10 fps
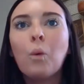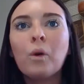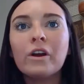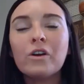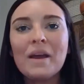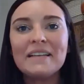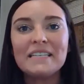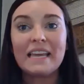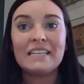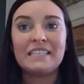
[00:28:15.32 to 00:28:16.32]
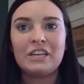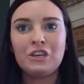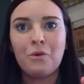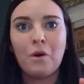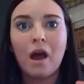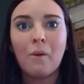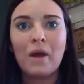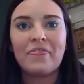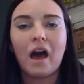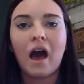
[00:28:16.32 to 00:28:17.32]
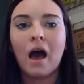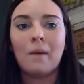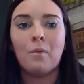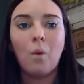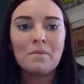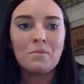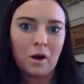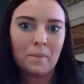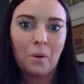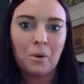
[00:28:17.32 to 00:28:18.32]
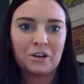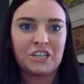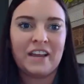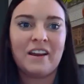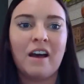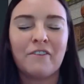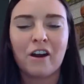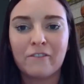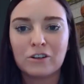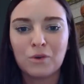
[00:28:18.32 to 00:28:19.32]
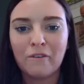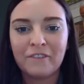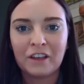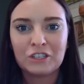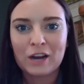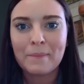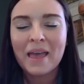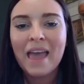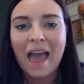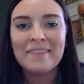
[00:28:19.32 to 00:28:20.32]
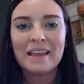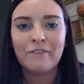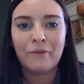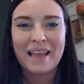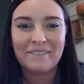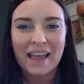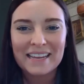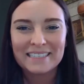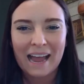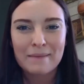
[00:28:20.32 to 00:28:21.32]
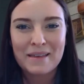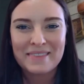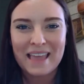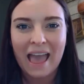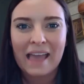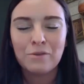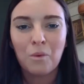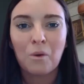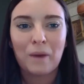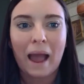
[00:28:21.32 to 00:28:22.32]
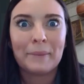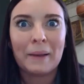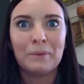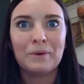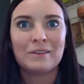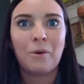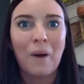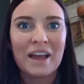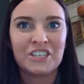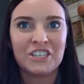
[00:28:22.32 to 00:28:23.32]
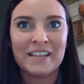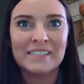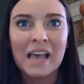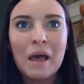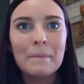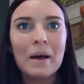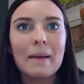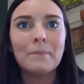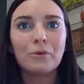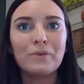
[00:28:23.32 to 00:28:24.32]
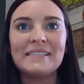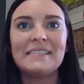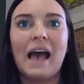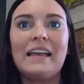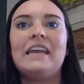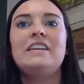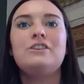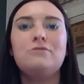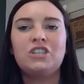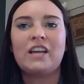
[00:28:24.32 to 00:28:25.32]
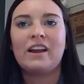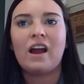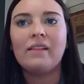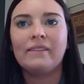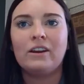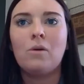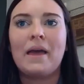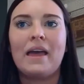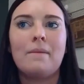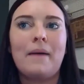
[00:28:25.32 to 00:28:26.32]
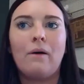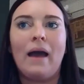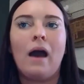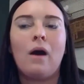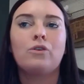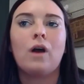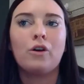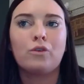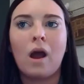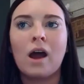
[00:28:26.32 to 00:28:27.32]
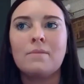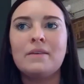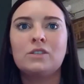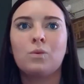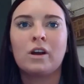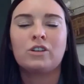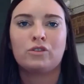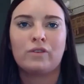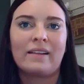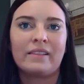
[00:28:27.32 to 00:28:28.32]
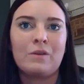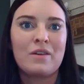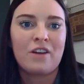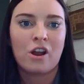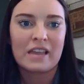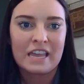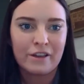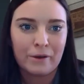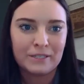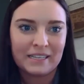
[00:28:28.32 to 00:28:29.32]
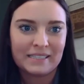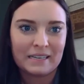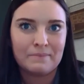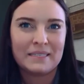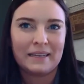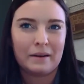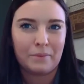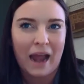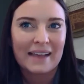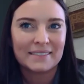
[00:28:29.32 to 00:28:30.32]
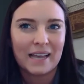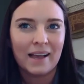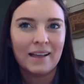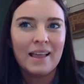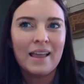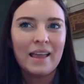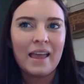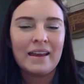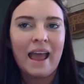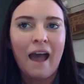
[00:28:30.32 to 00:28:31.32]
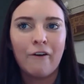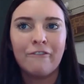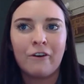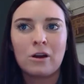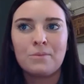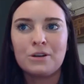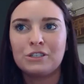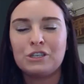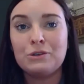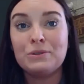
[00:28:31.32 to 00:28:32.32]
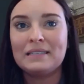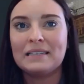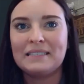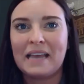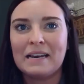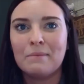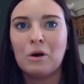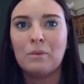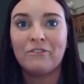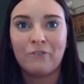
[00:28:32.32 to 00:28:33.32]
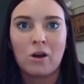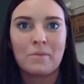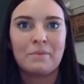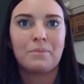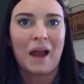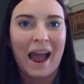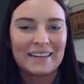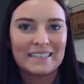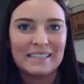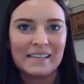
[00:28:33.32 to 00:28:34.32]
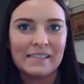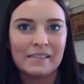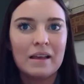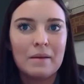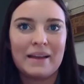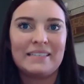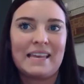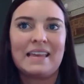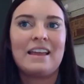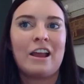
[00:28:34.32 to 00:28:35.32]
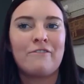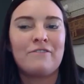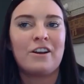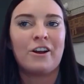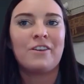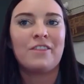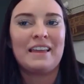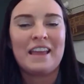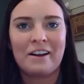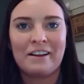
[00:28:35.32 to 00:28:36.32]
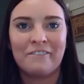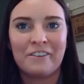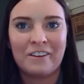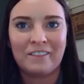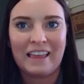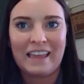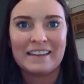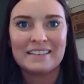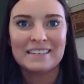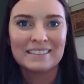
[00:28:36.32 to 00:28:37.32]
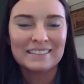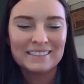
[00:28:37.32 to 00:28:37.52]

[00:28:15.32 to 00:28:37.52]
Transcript: We're going to continue with um, one more portion of our virtual field trip. And then if we have any time at the end, we'll wrap up with questions. But Marissa, can you share a little bit about how agronomists work directly with our ecosystems in Nebraska and how farmers use sustainable farming practices by taking care of the earth and caring for their land.